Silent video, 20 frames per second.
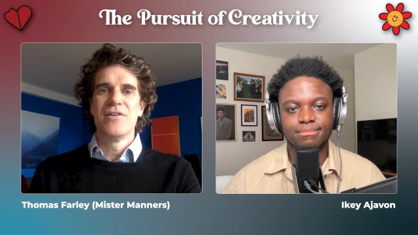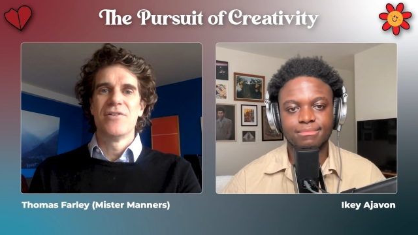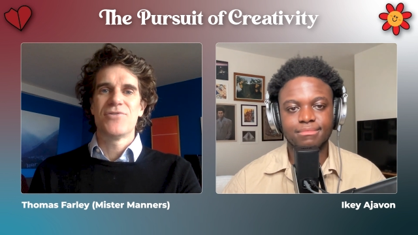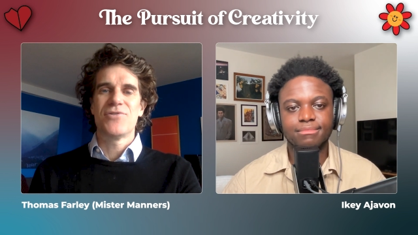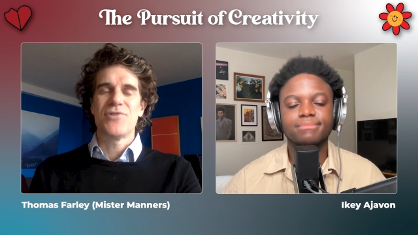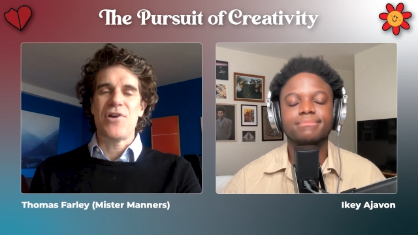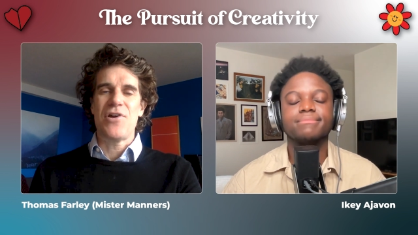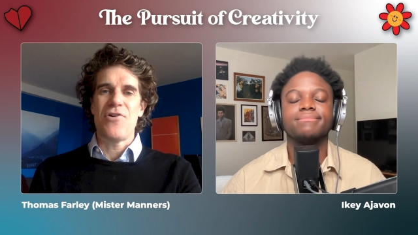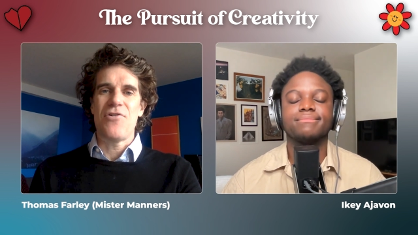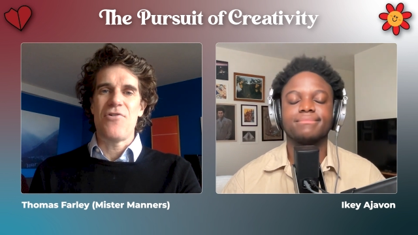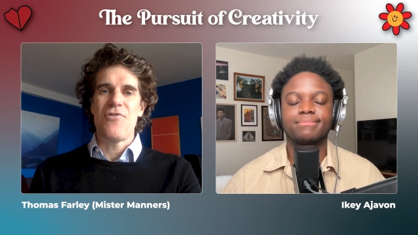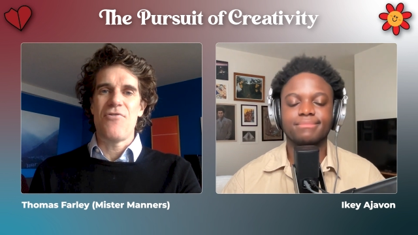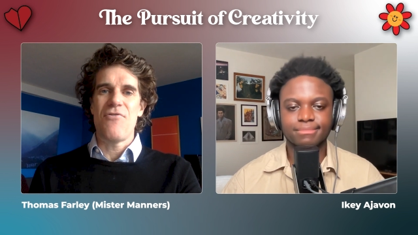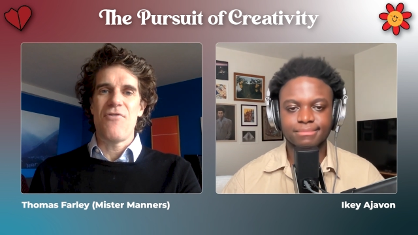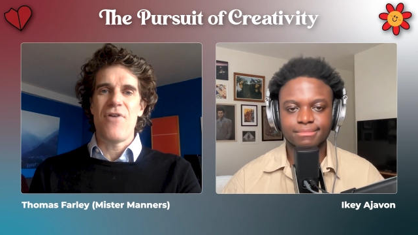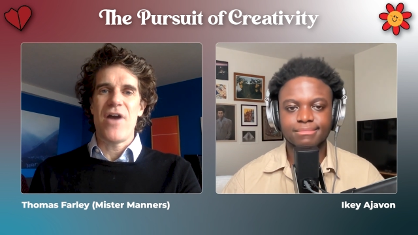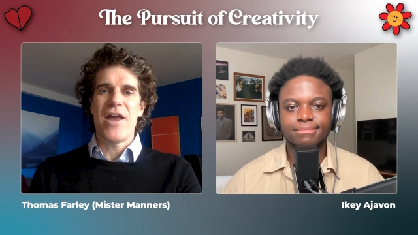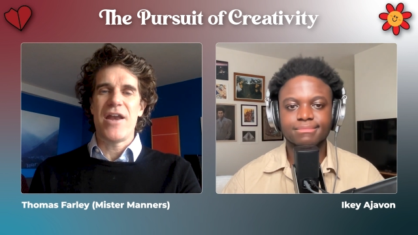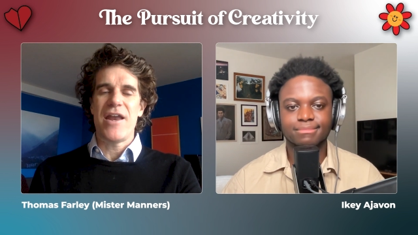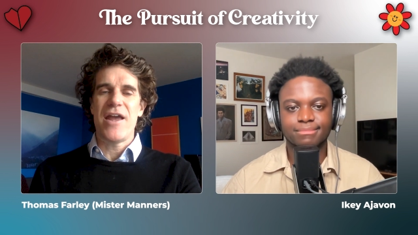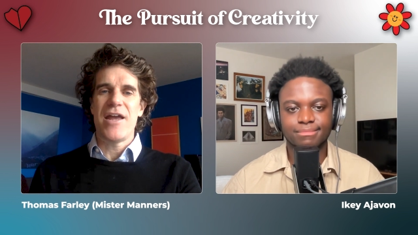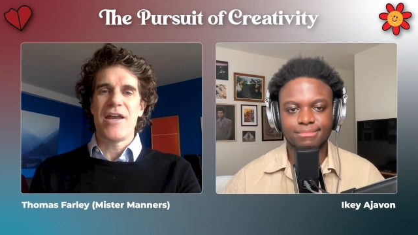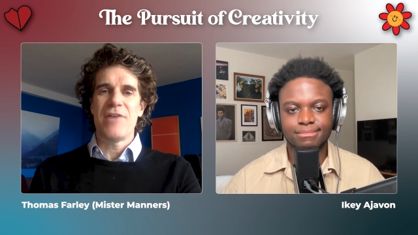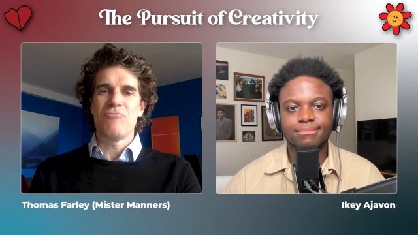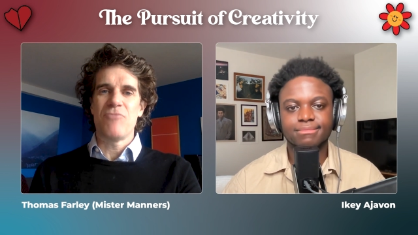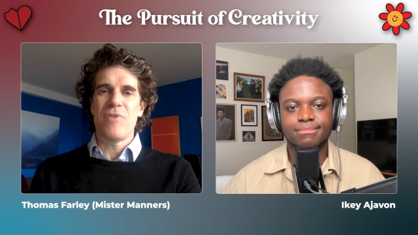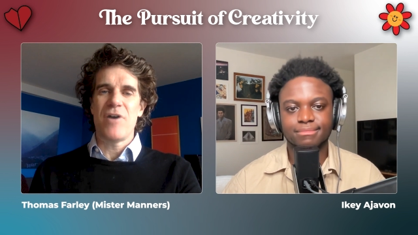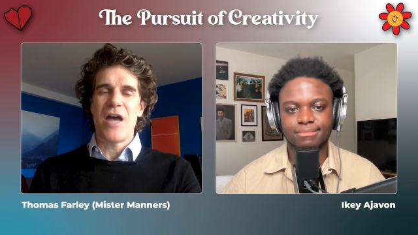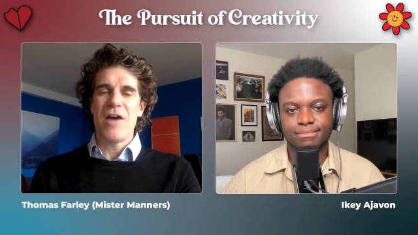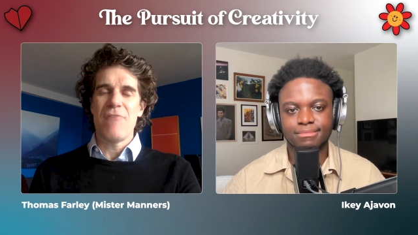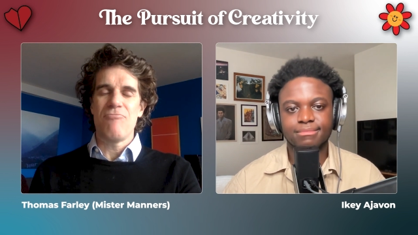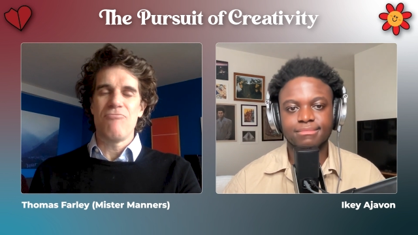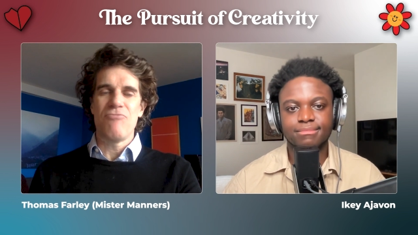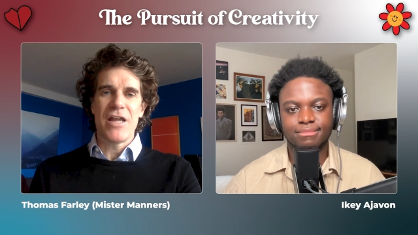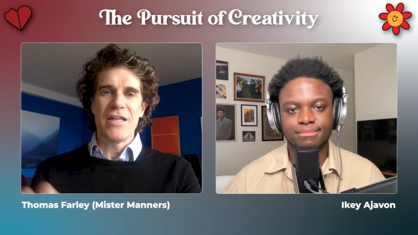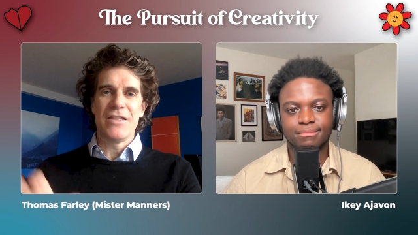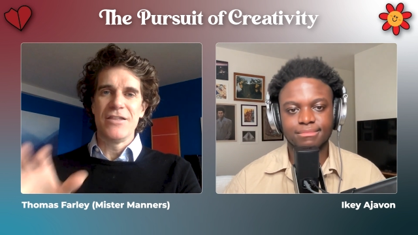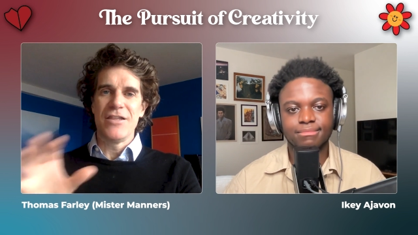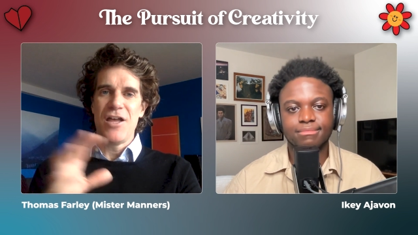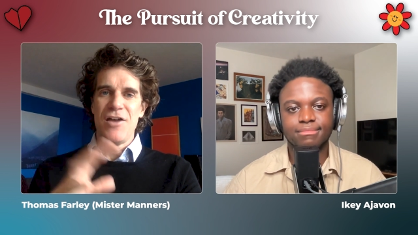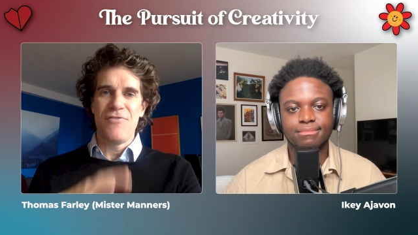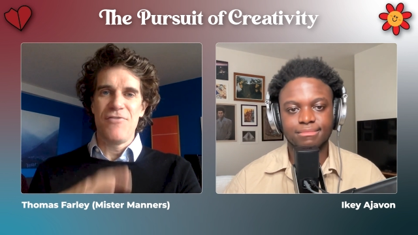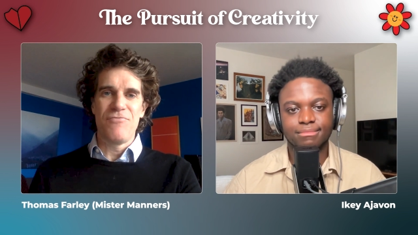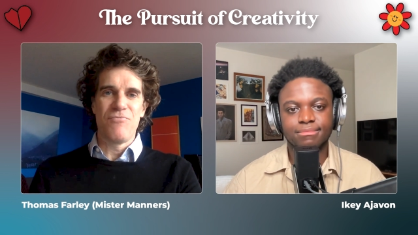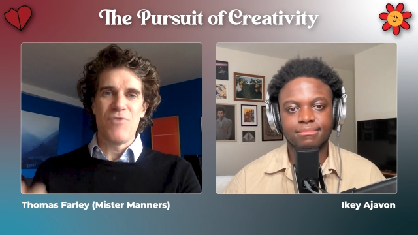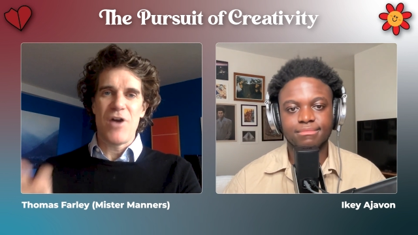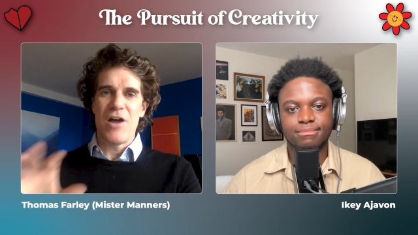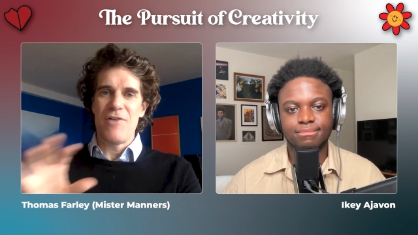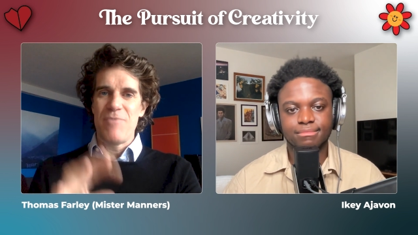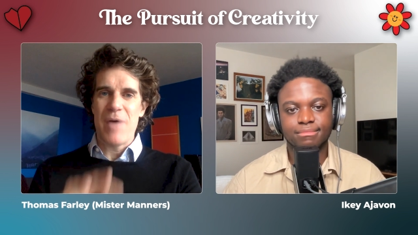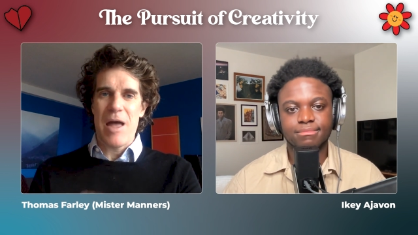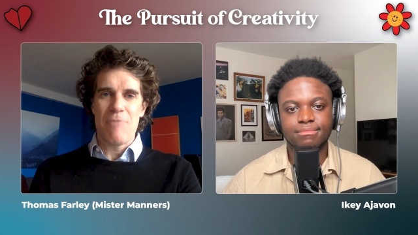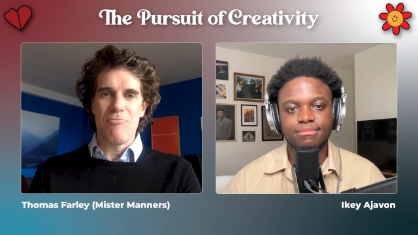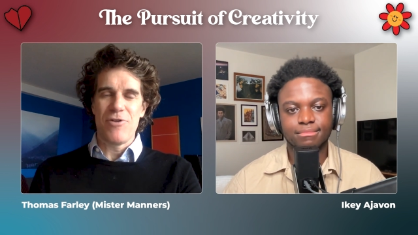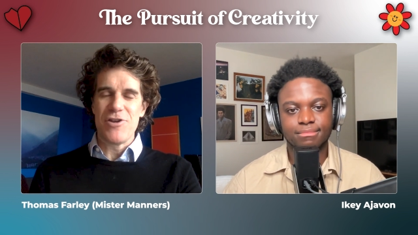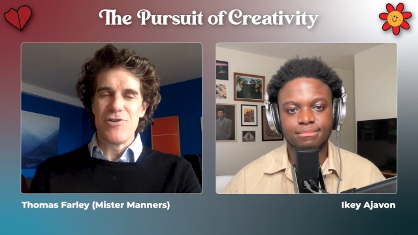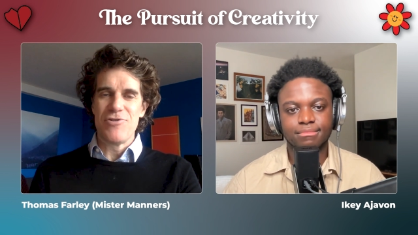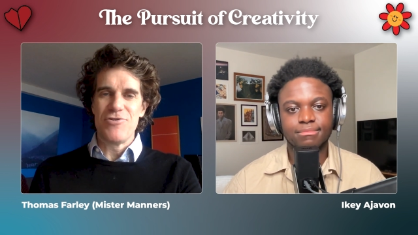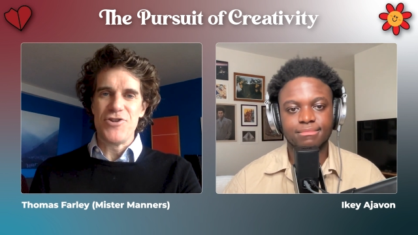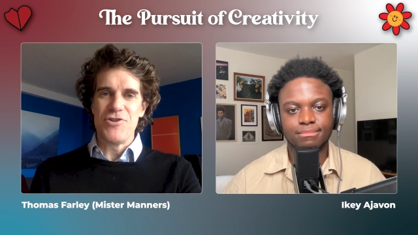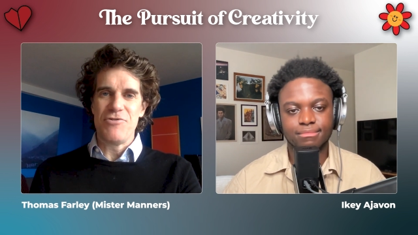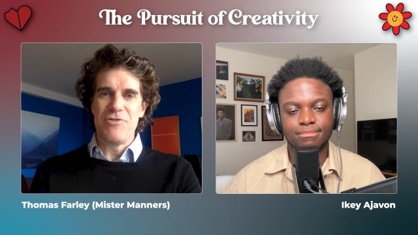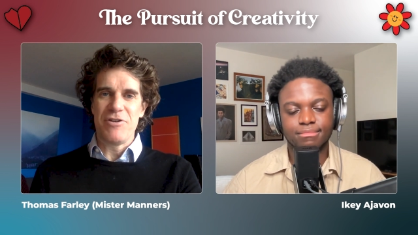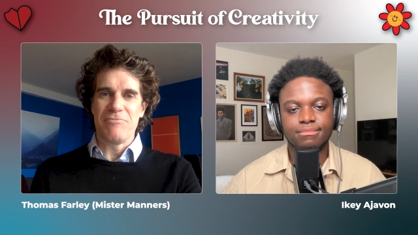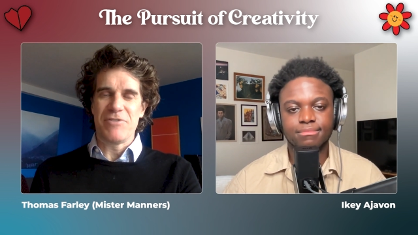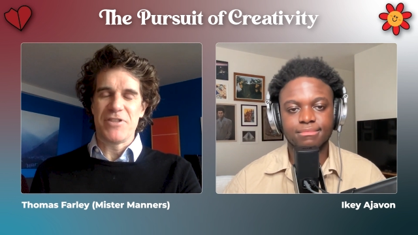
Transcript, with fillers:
Speaker 1: So, mm. and what I love about what you're doing